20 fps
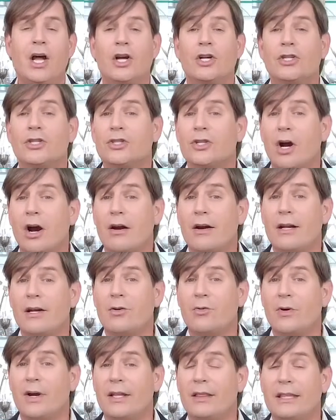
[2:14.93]

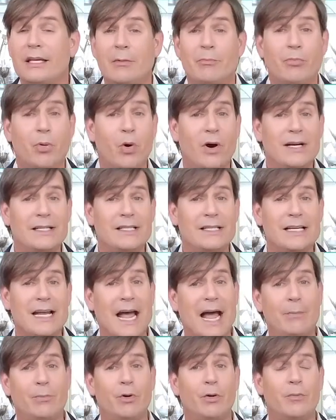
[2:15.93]
starting with the Poison
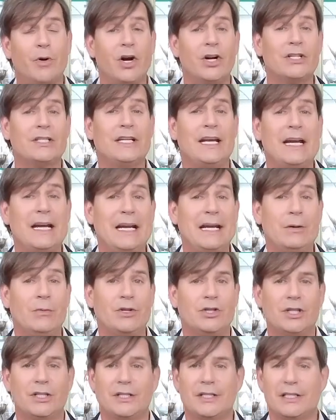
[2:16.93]
Apple Martini,
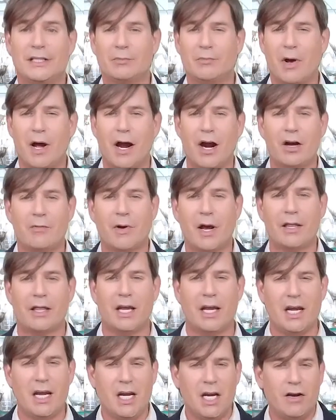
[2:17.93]
which is inspired by
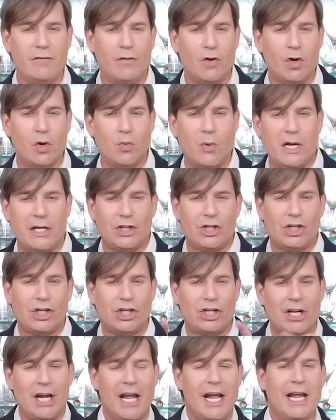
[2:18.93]
the evil
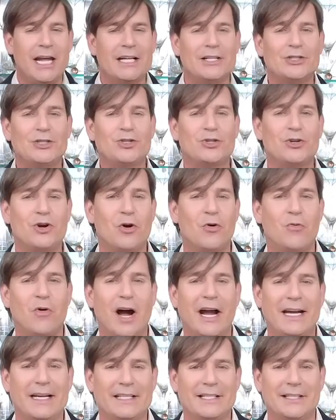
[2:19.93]
witch in Snow
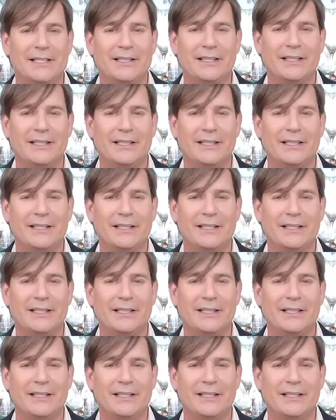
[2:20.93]
White.